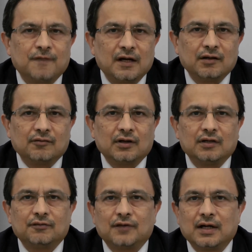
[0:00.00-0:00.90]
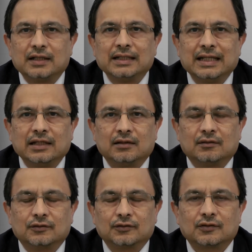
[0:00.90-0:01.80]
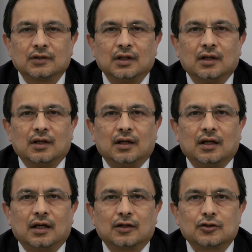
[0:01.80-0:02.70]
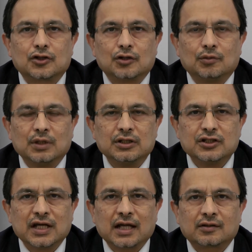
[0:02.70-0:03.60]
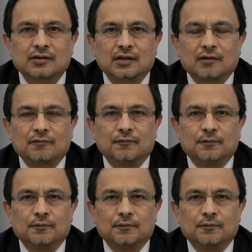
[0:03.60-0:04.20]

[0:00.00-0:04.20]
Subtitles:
very fine needles to inject a